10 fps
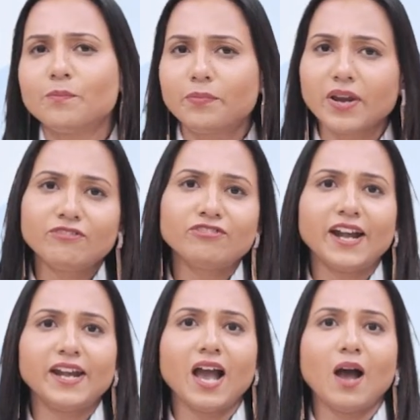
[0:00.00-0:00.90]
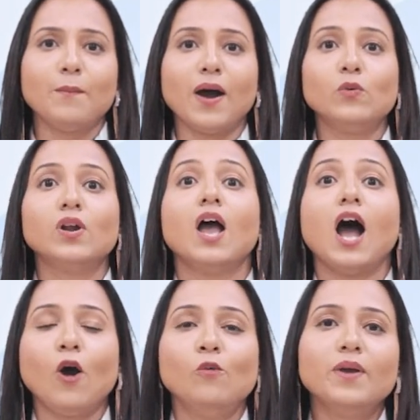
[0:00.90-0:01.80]
a brief idea about
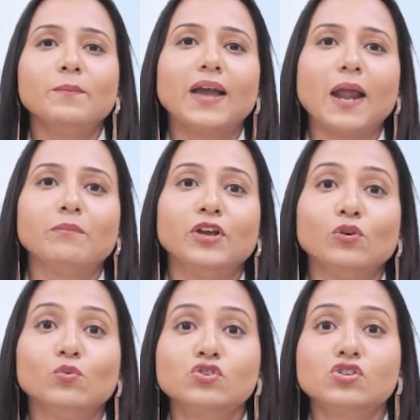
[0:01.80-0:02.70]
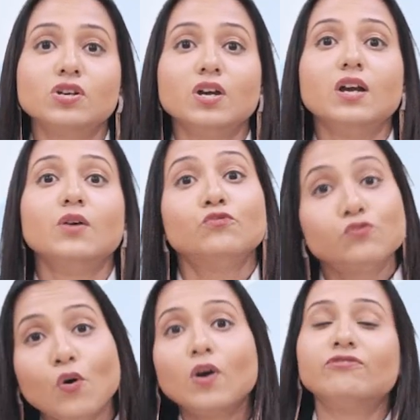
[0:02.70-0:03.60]
how BIM can be used
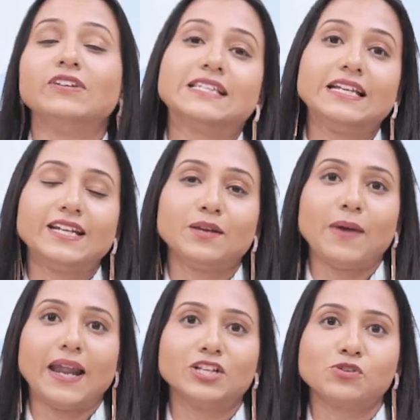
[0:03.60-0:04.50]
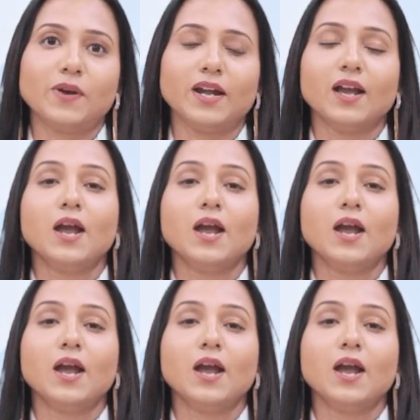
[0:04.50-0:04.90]
for facility management.